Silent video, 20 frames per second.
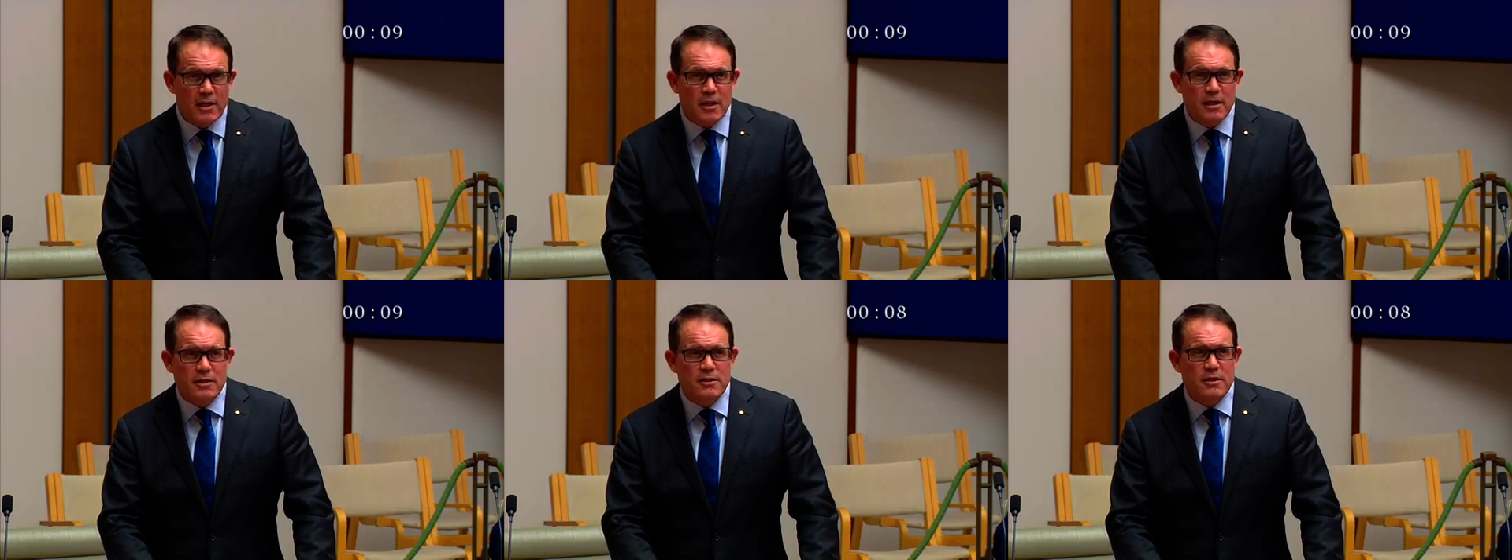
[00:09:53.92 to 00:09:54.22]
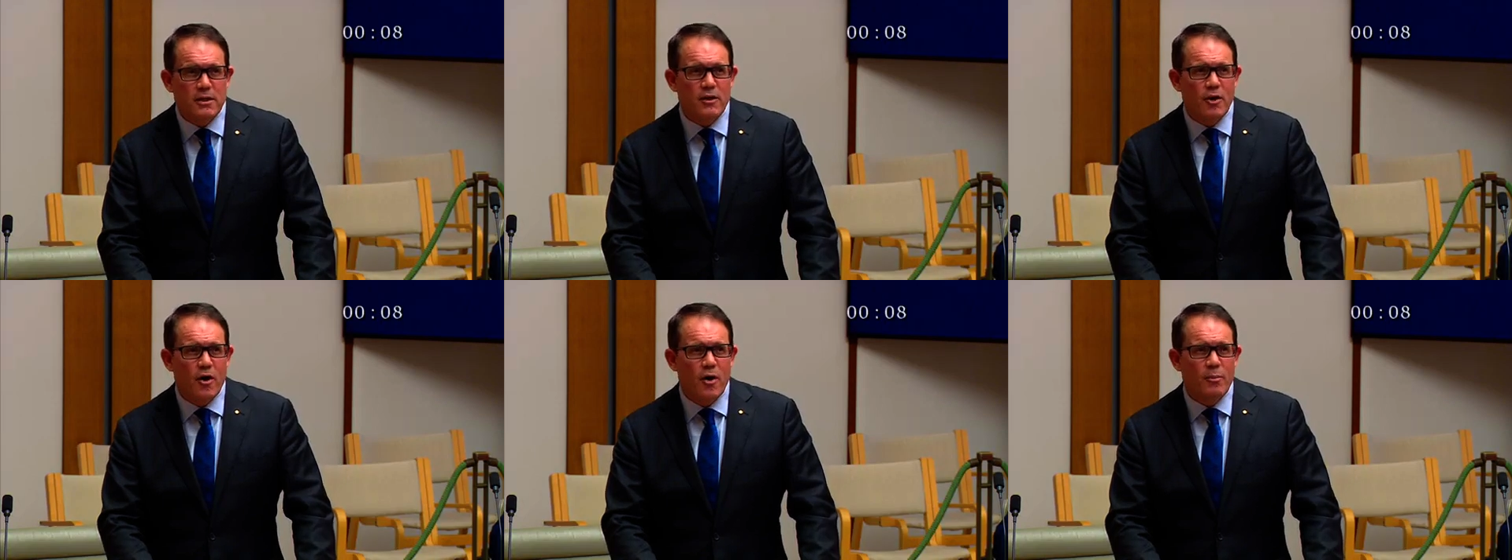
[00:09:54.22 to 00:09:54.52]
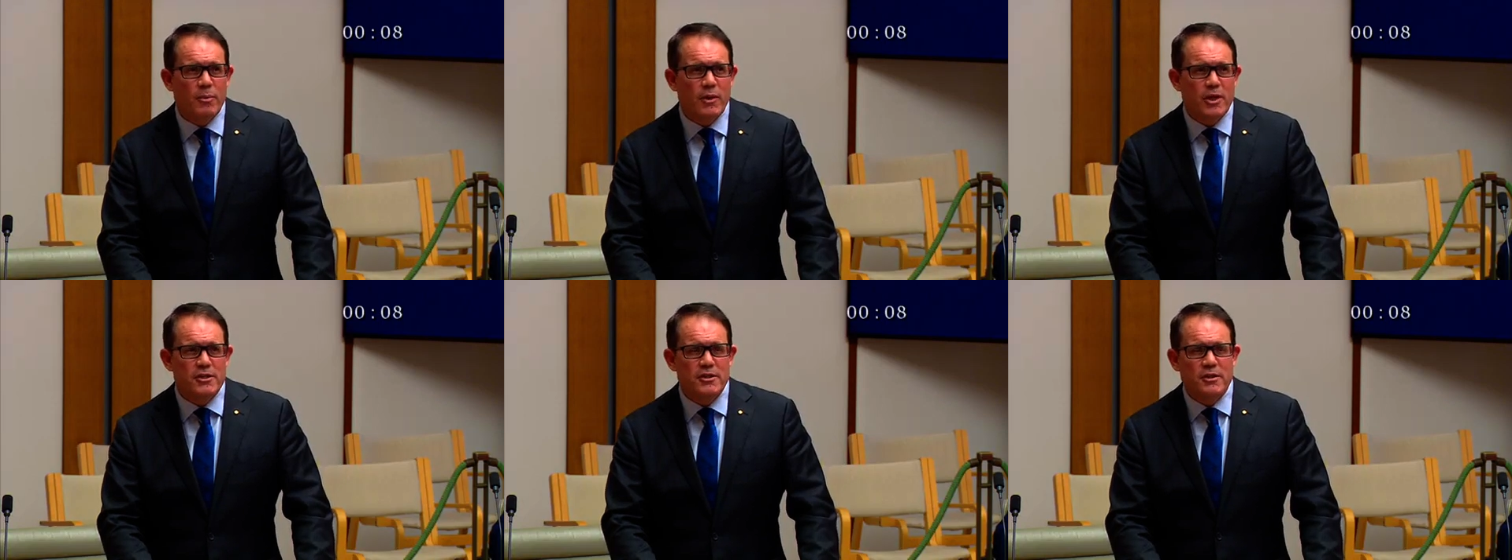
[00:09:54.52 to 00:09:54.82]
So
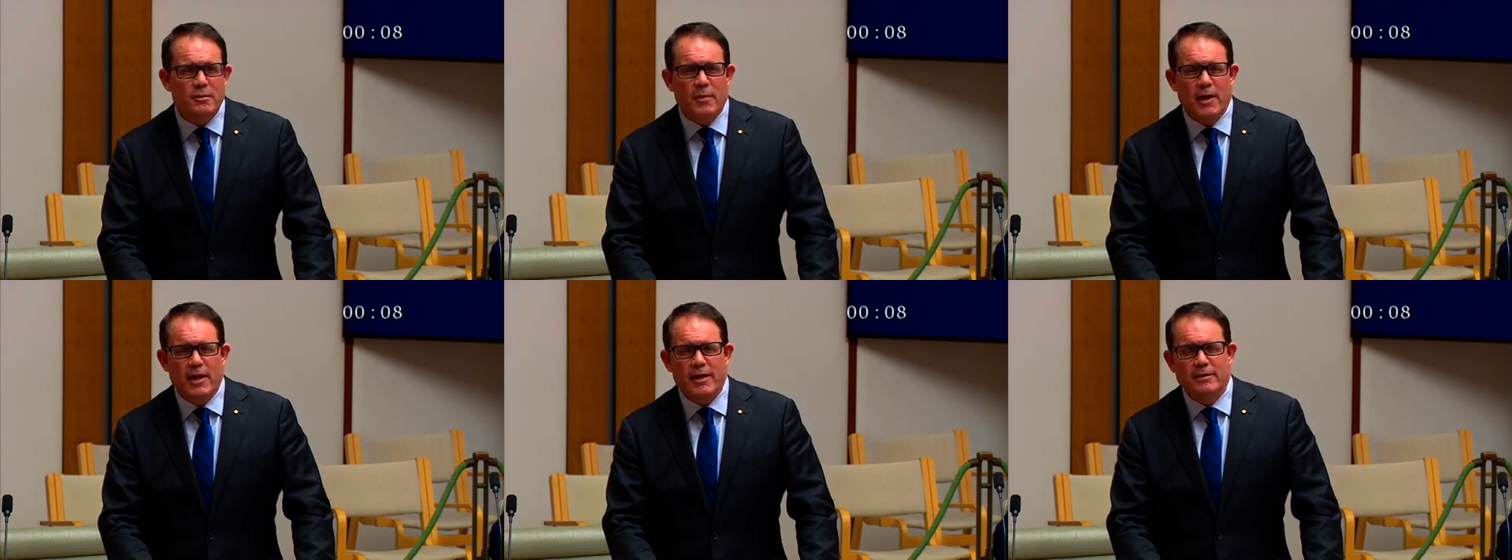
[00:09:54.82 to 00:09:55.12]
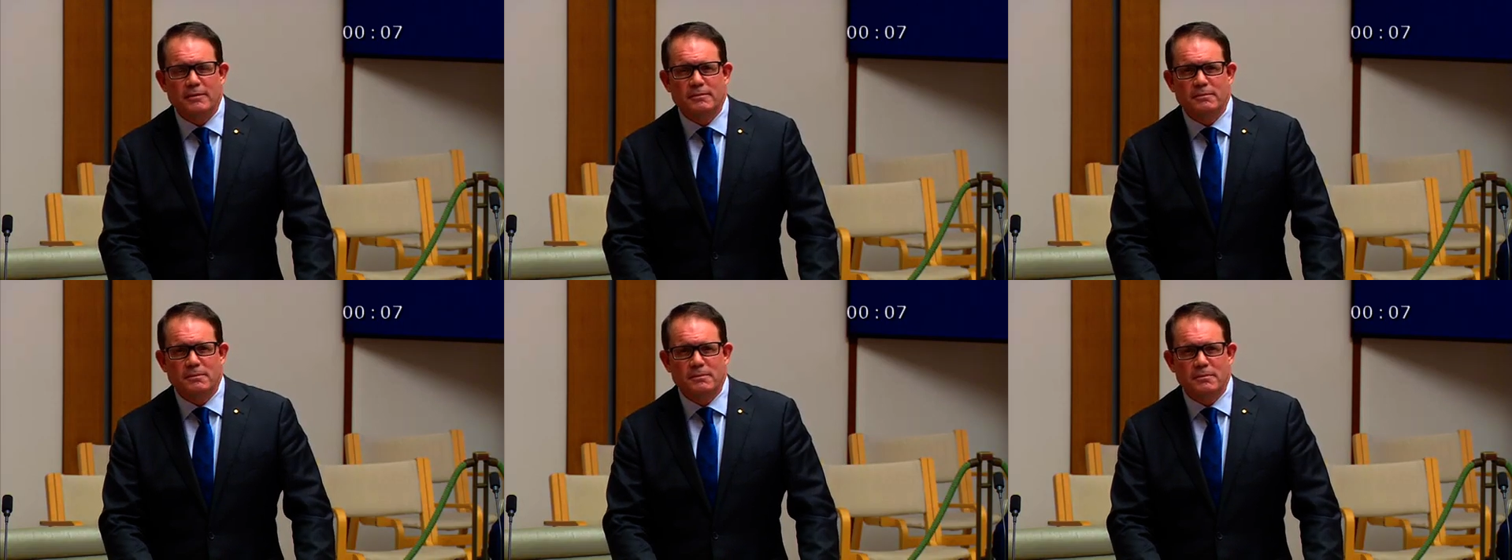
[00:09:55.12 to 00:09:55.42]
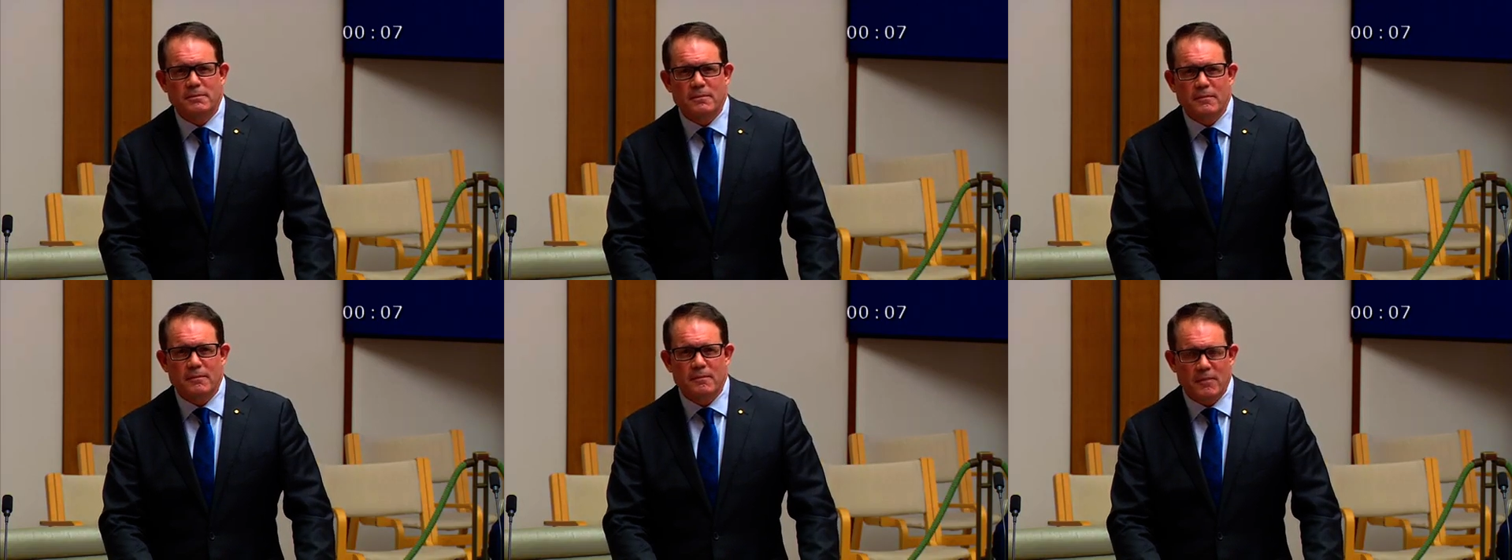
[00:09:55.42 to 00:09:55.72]
God bless you, mate.
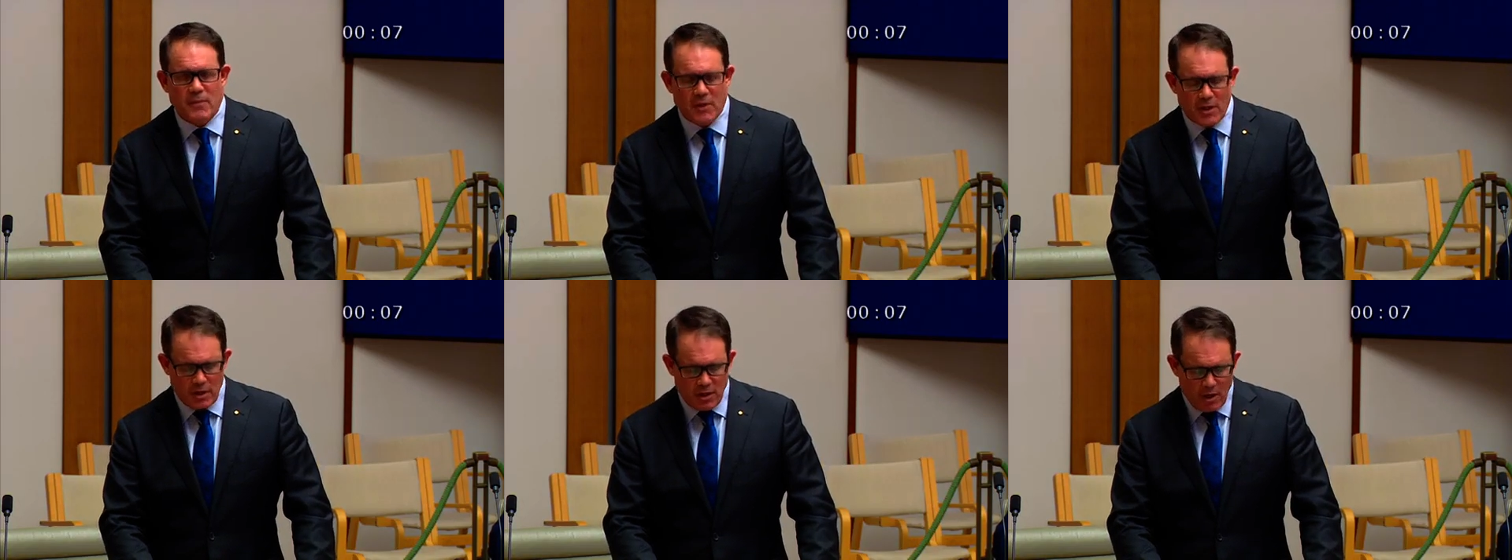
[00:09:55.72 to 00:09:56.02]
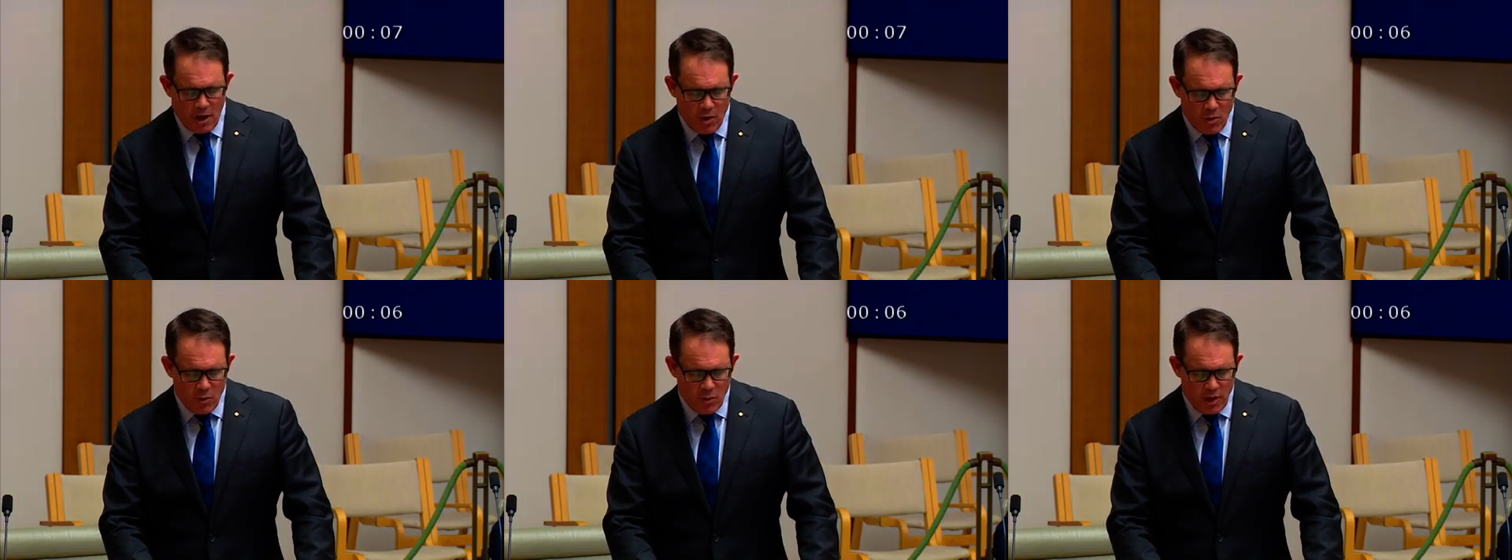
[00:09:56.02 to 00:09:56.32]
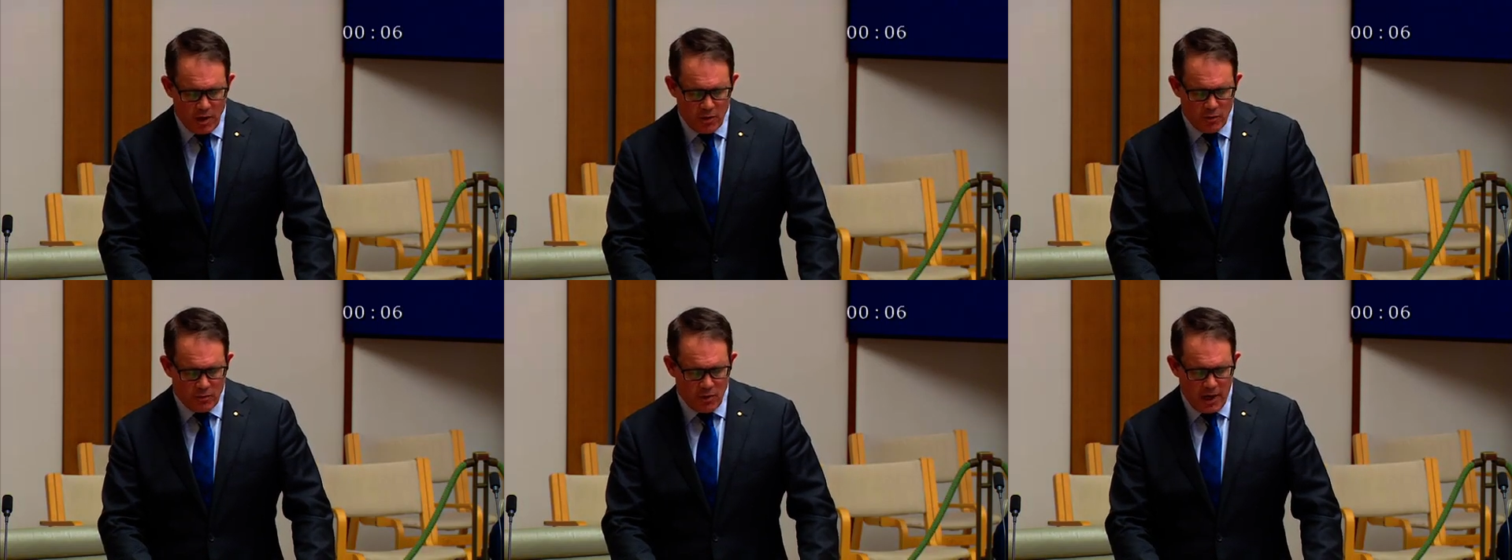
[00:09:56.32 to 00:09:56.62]
Go
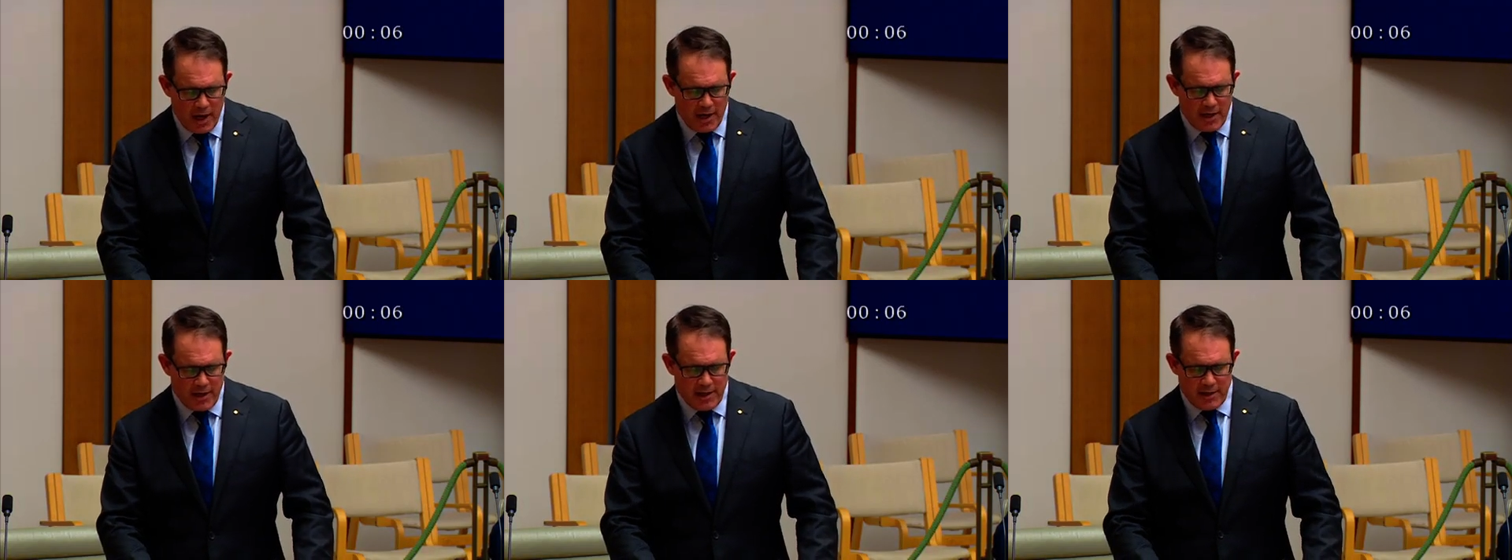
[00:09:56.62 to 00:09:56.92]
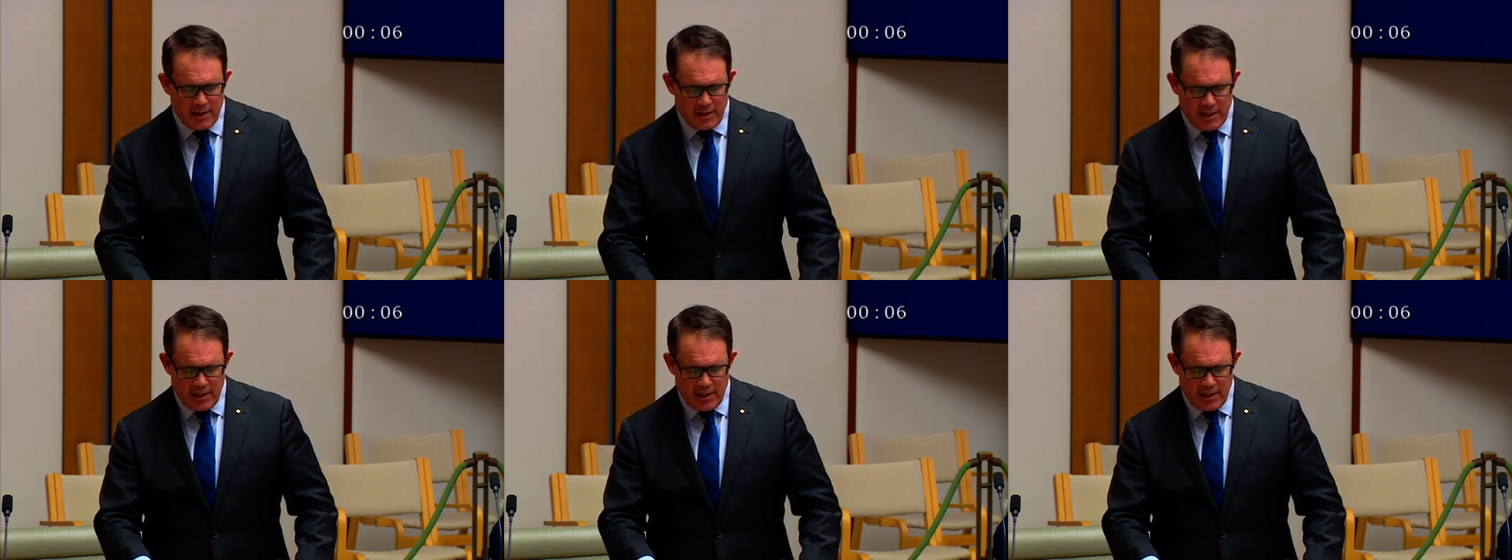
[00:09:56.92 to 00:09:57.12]
well, Ray,